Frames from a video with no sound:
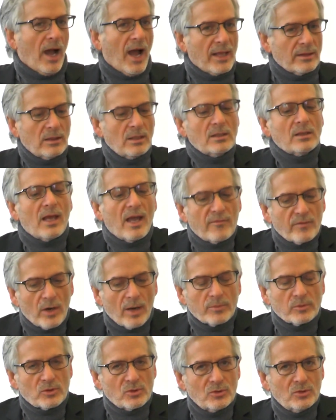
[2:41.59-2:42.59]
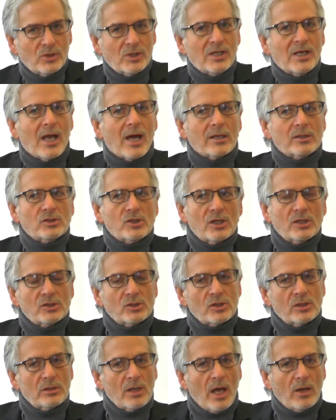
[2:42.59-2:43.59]
I think they have an opportunity now to
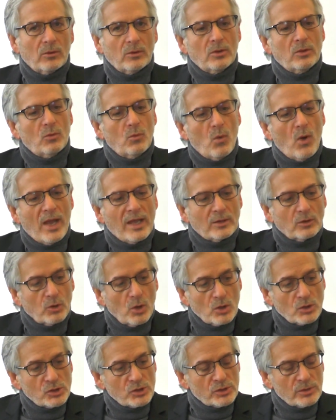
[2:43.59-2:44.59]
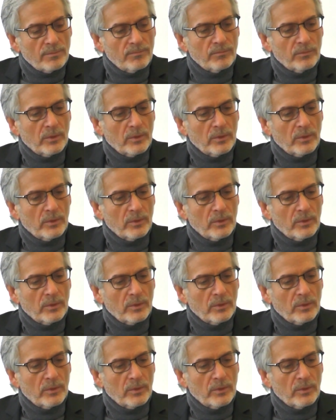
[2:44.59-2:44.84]
change not only the way it looks,